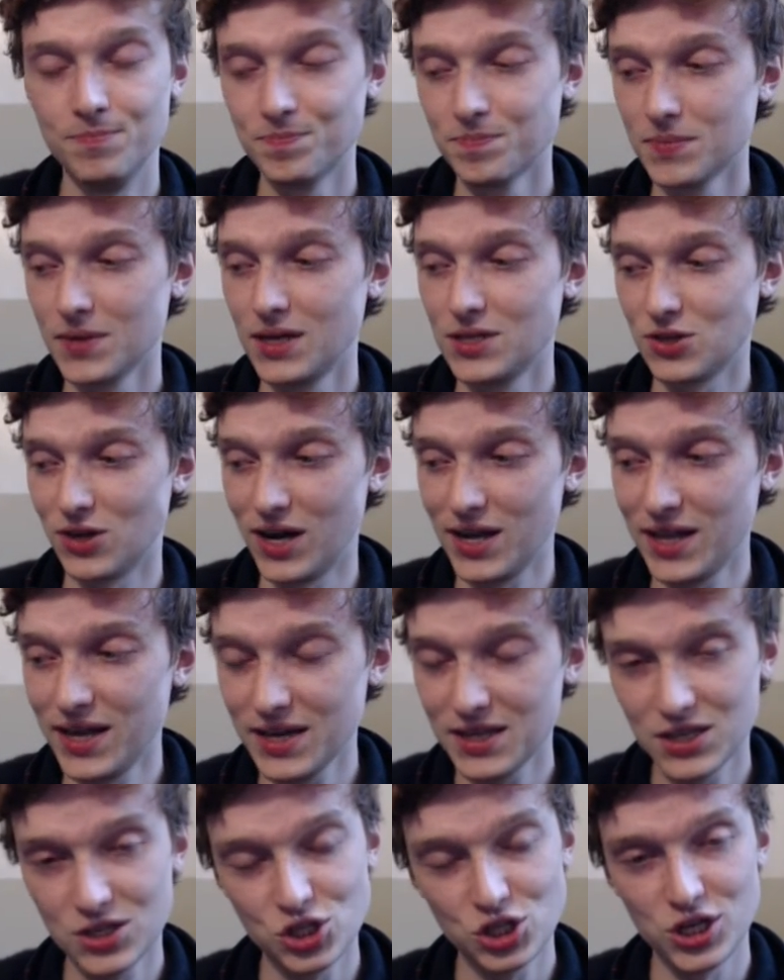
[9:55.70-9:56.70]
So I like
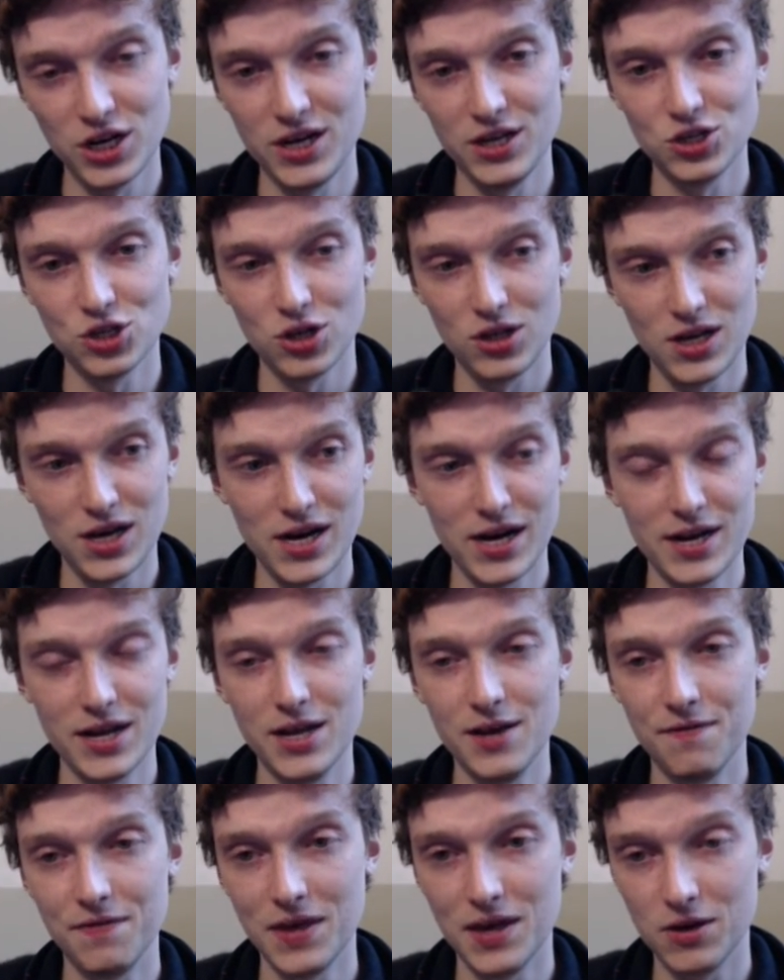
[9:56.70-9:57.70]
this change a lot.
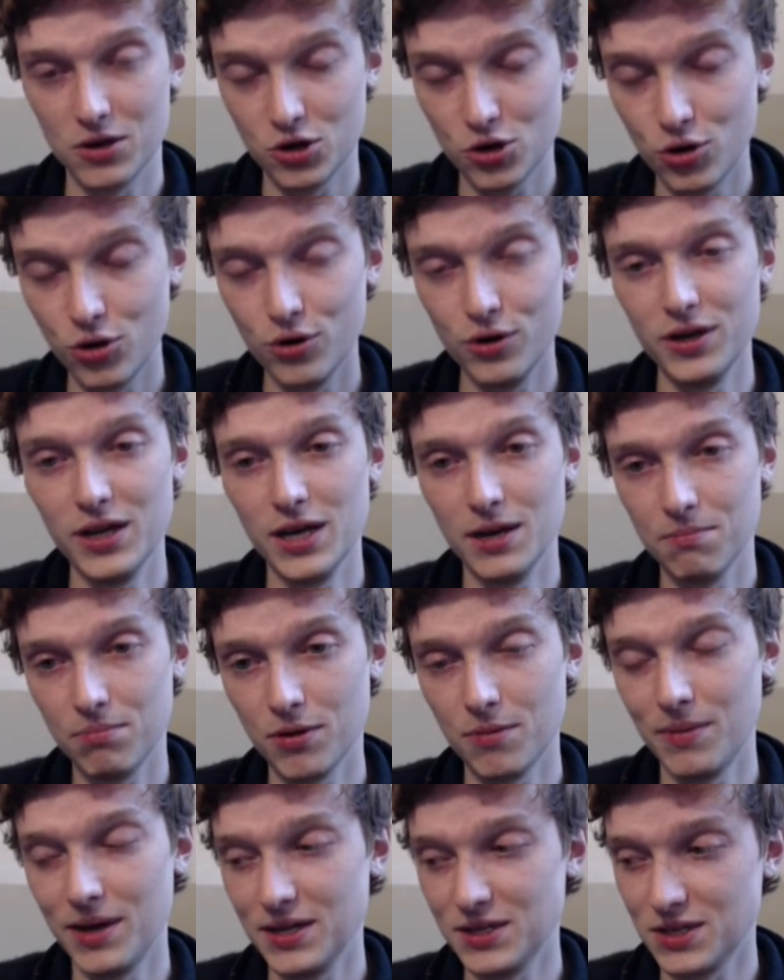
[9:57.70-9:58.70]
If they could
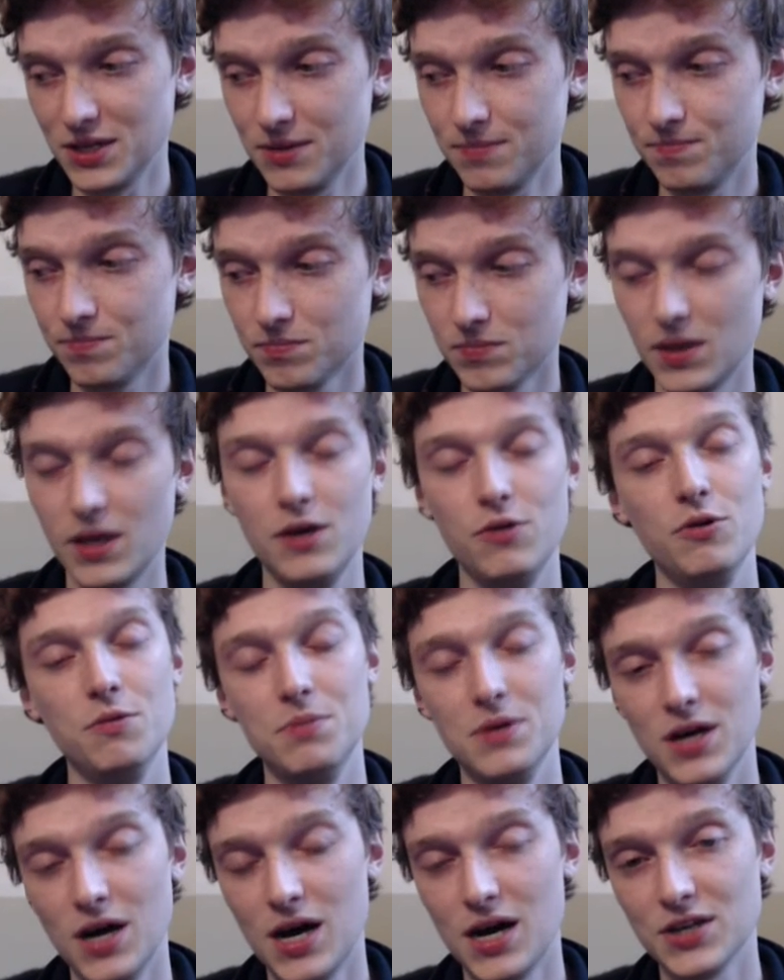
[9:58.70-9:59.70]
implement it, it would
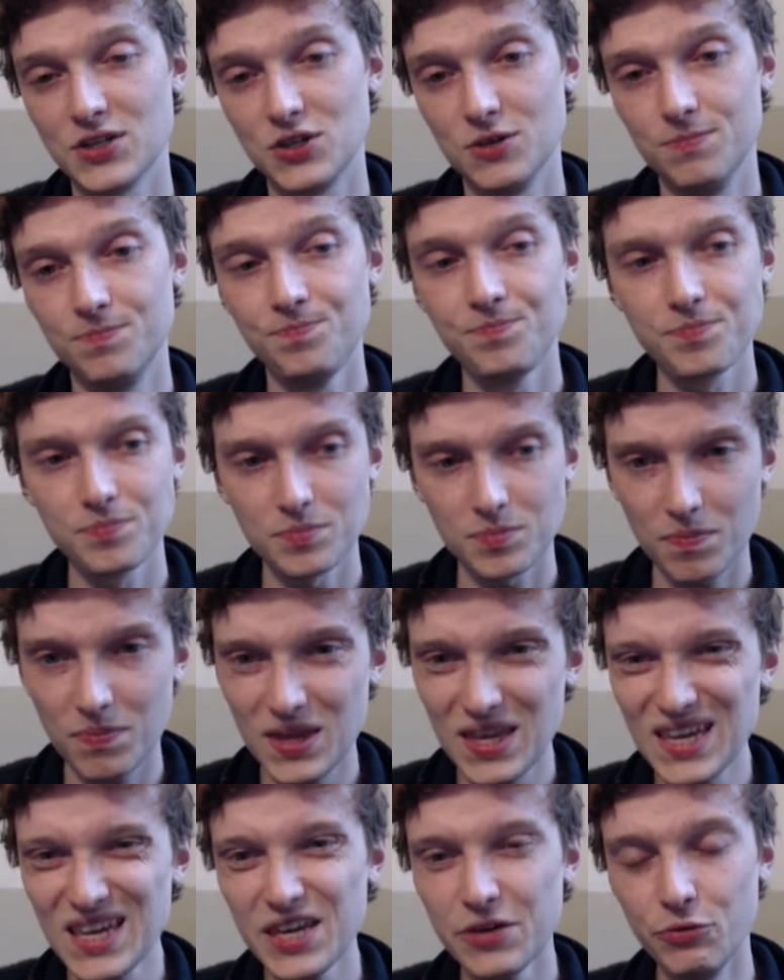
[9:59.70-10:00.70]
be awesome.
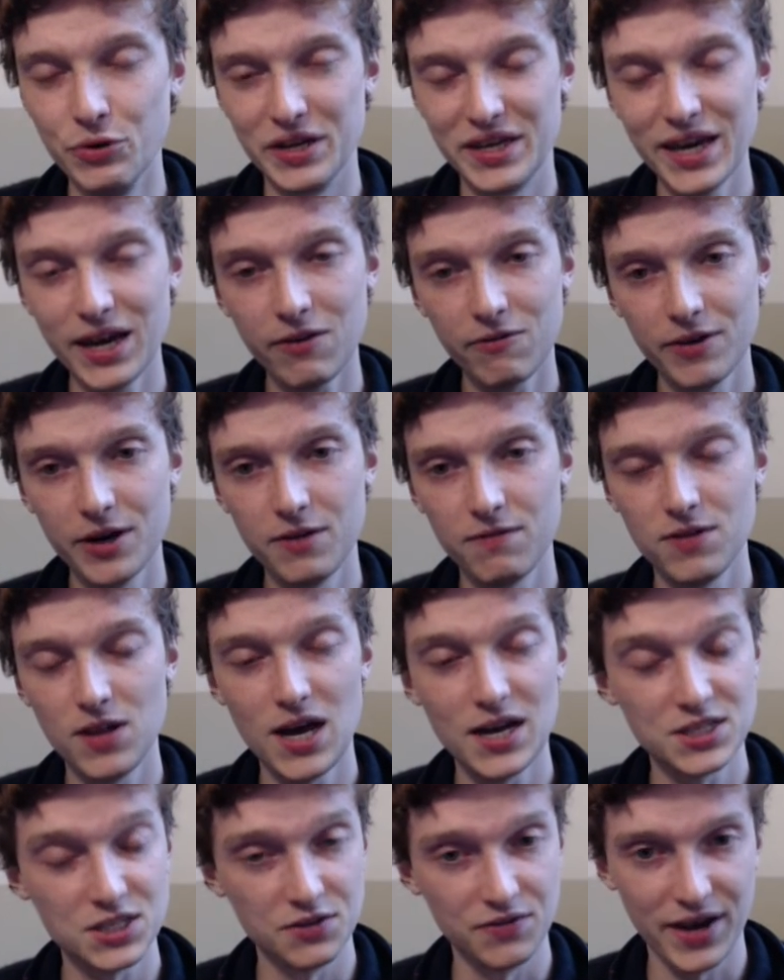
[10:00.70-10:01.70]
It would get rid of
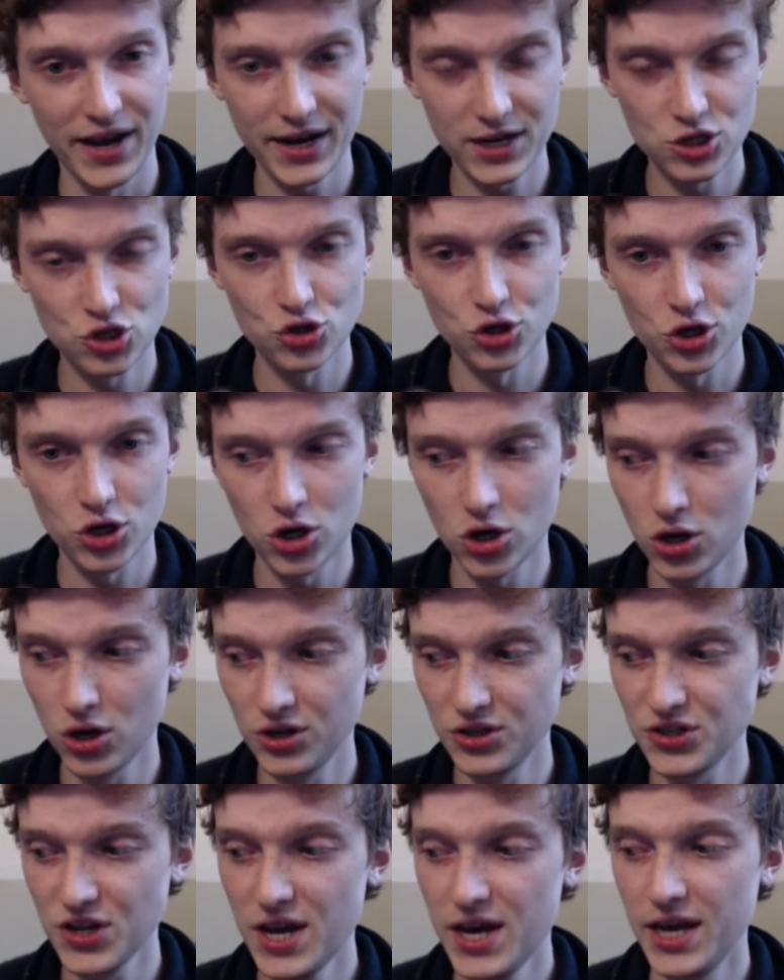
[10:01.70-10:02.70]
lots of extra
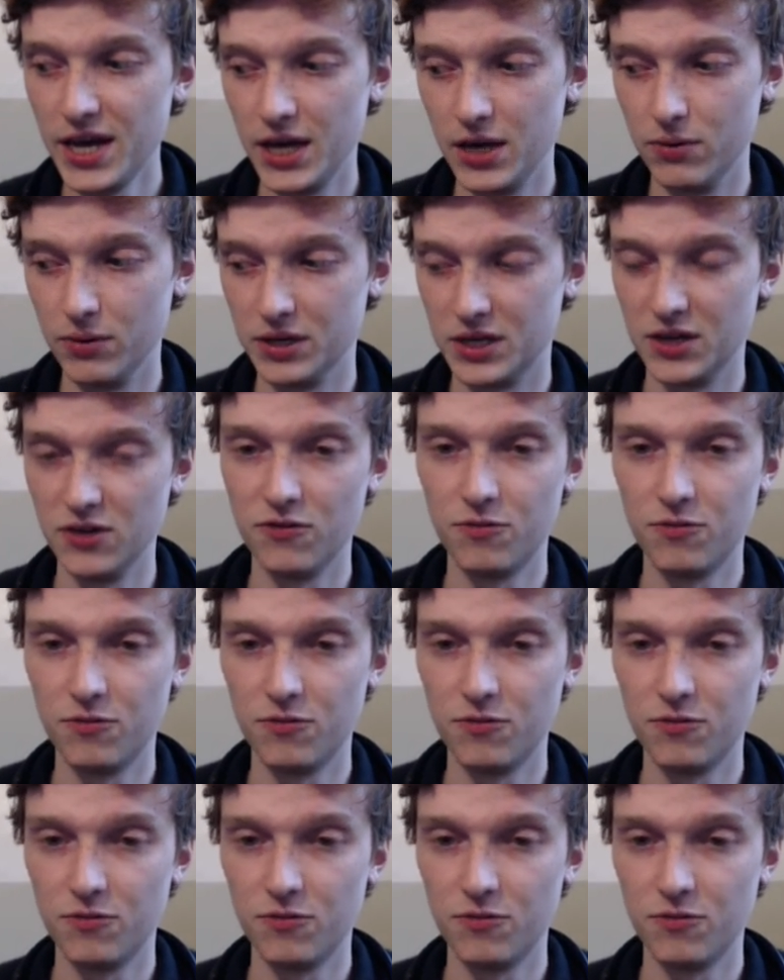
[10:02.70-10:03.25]
cards. It would give